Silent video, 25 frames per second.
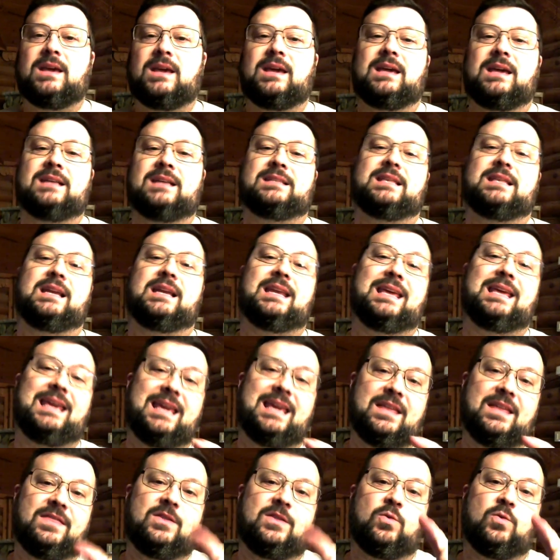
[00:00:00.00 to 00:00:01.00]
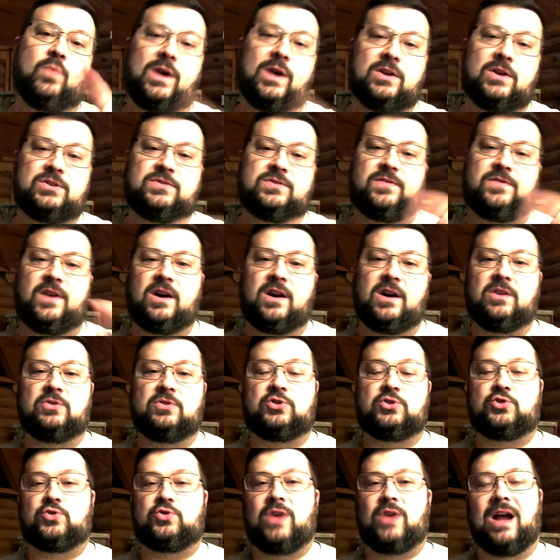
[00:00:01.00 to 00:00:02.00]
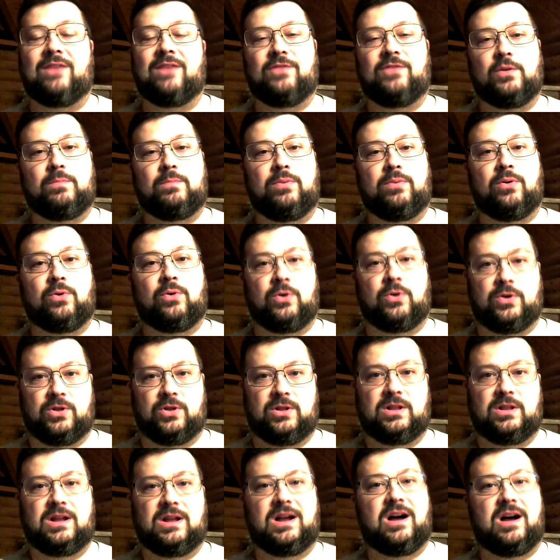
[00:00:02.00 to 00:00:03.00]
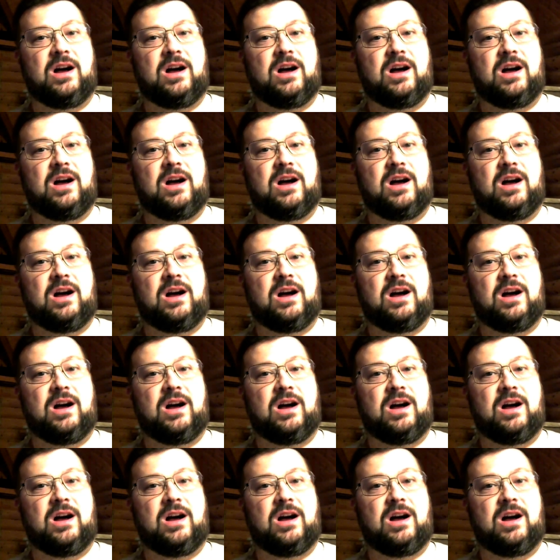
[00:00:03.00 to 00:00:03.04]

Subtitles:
is that in the Wells Fargo travel portal,